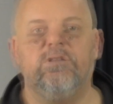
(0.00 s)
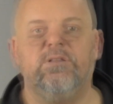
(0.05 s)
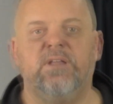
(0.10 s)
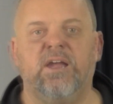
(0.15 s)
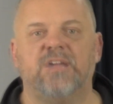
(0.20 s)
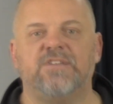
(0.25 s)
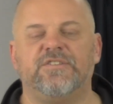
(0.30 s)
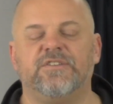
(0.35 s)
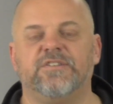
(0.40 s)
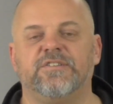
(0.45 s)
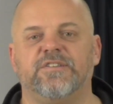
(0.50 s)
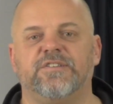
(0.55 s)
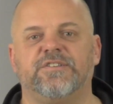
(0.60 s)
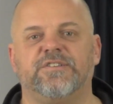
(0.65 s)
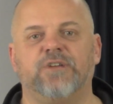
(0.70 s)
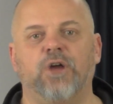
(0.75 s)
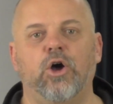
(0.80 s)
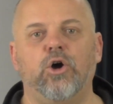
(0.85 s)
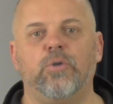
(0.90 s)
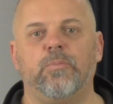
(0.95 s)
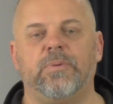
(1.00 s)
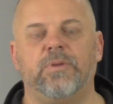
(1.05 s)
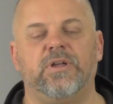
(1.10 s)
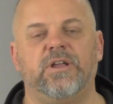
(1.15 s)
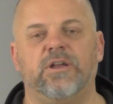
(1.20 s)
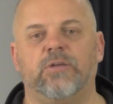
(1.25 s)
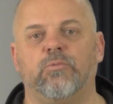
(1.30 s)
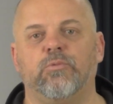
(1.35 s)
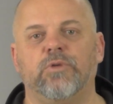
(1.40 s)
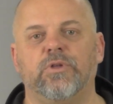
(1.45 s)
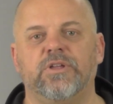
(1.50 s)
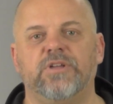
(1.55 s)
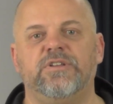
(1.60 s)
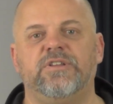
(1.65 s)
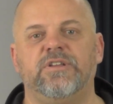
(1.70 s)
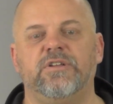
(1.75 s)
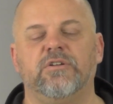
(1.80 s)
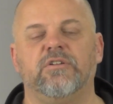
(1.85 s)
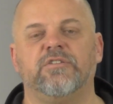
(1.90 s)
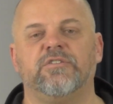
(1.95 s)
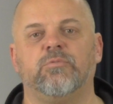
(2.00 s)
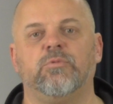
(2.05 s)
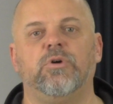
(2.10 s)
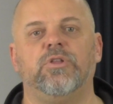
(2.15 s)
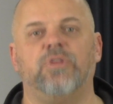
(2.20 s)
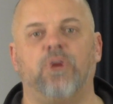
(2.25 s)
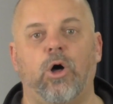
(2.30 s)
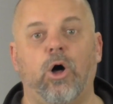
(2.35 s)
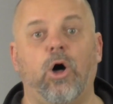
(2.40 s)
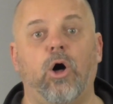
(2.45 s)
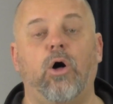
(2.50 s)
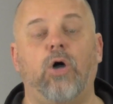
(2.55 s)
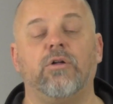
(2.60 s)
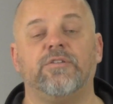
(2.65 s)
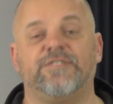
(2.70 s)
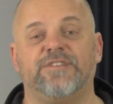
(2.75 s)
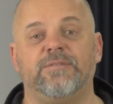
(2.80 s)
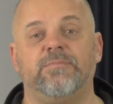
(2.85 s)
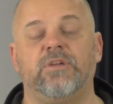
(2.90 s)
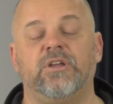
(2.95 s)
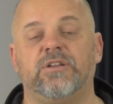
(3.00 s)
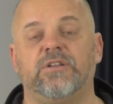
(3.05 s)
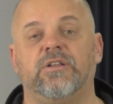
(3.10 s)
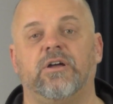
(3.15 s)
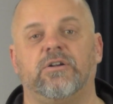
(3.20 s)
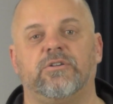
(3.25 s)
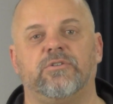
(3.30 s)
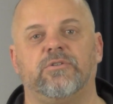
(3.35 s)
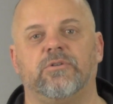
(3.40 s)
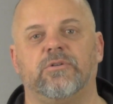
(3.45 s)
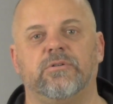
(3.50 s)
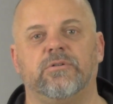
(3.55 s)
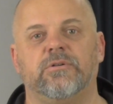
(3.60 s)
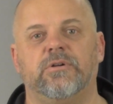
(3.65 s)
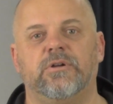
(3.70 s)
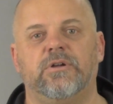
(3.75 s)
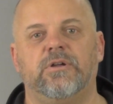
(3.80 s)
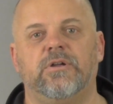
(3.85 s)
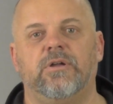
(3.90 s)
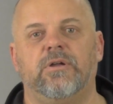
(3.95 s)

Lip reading: Next is the scope, and it really deals with all semiconductor